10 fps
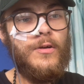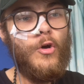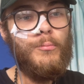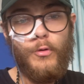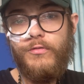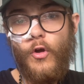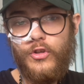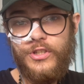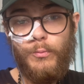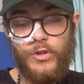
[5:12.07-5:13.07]
But
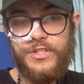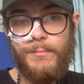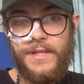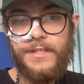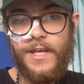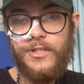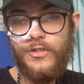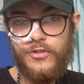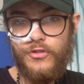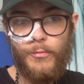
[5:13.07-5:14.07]
unfortunately, once that medication
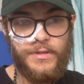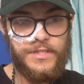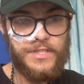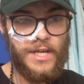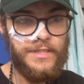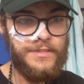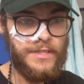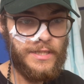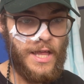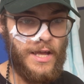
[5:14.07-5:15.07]
had stopped, I'd slightly
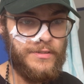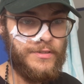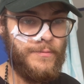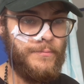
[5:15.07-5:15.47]
declined.